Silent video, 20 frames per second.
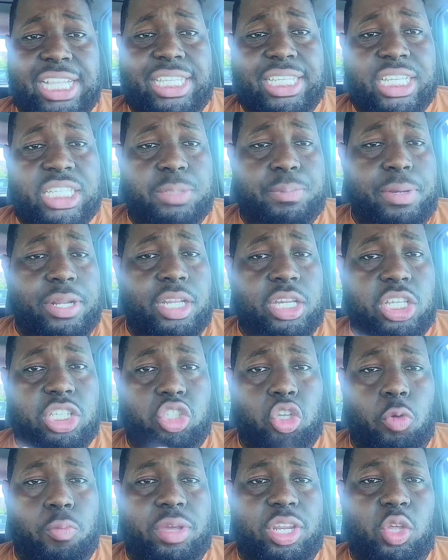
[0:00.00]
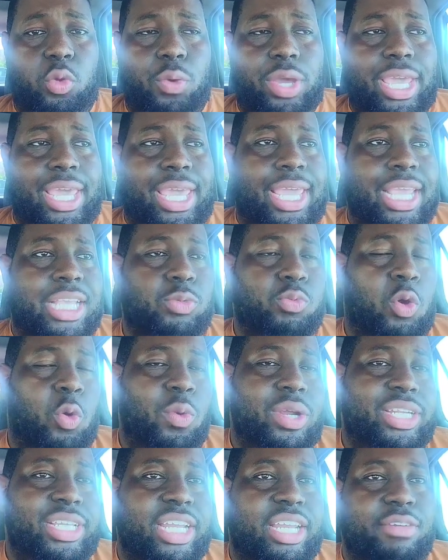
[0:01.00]
could spend it in so many ways. Well,
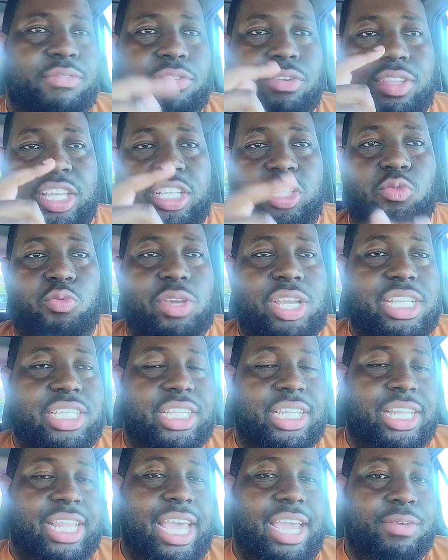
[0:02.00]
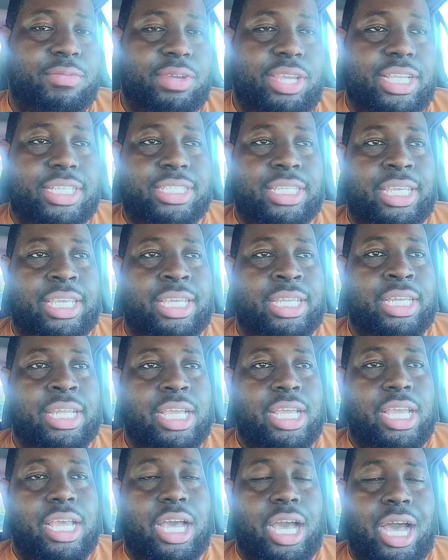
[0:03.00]
we did it for this reason and that reason.
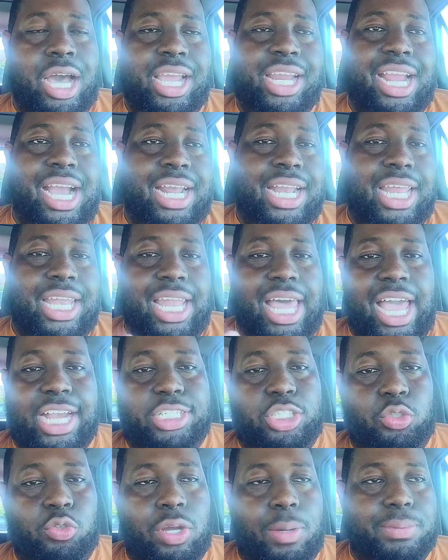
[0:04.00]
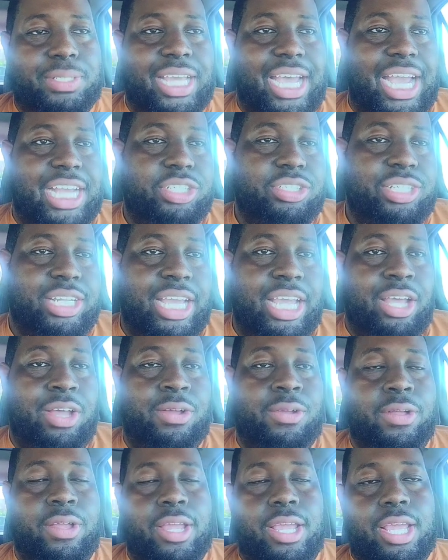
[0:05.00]
It kind of locks you up, ties you
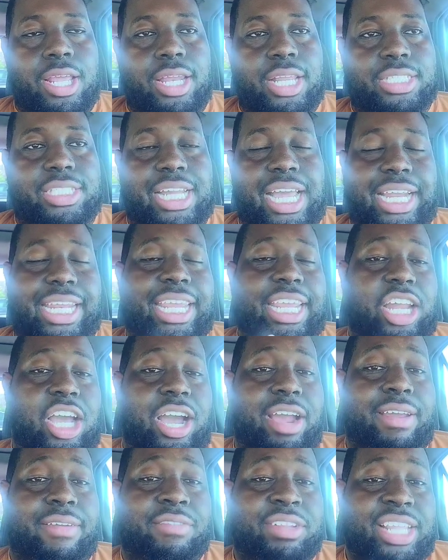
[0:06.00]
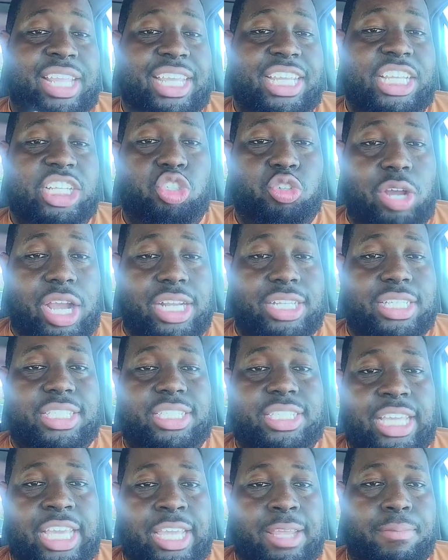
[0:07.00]
down. Listen, I get everything he's trying to
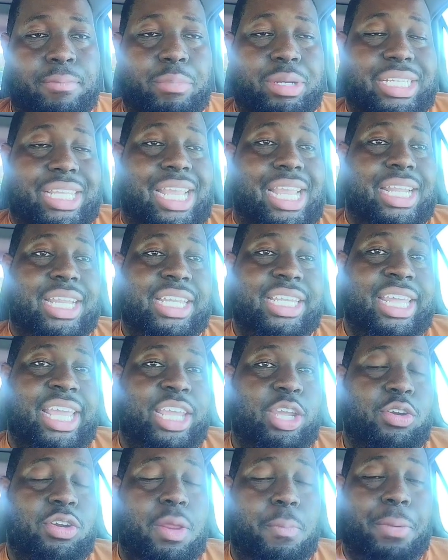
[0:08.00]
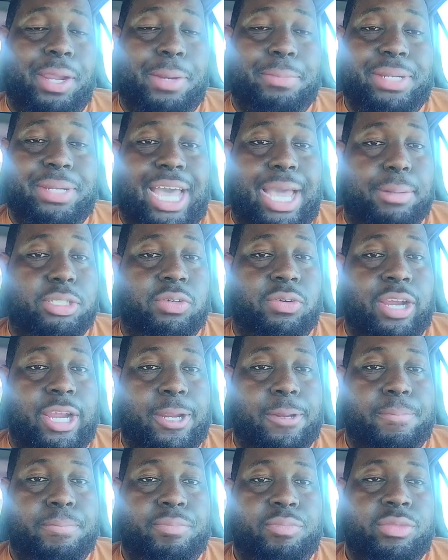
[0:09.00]
say, but at the end of the day, you didn't pick up the option,
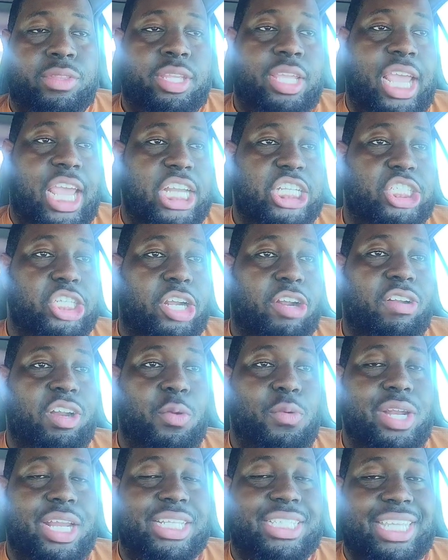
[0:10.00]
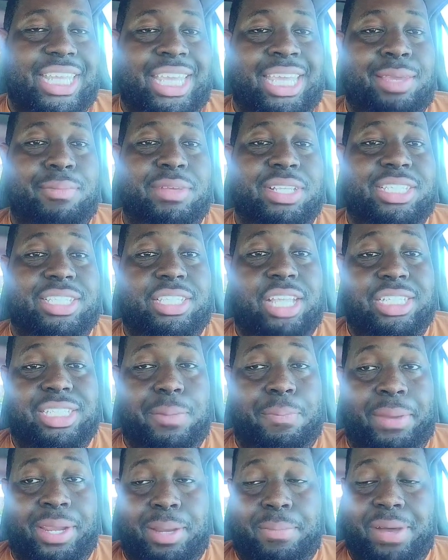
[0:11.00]
right? And generally, when a team
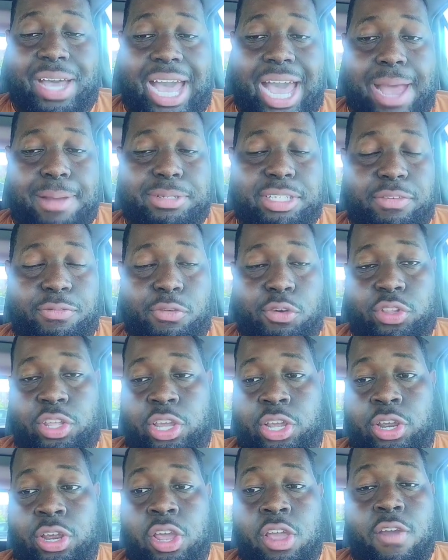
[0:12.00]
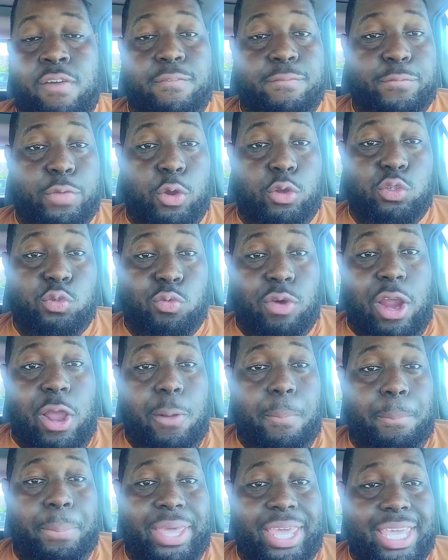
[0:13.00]
doesn't pick up an option for their
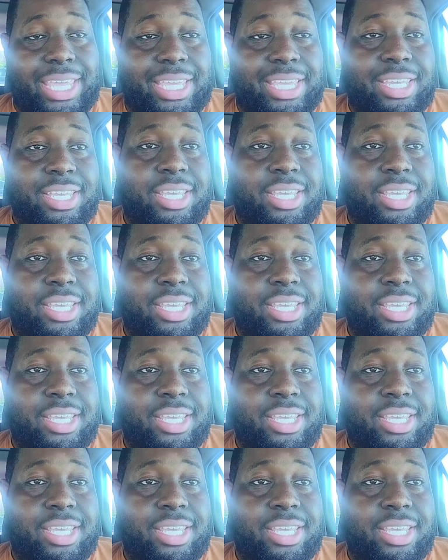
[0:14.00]
first-round pick,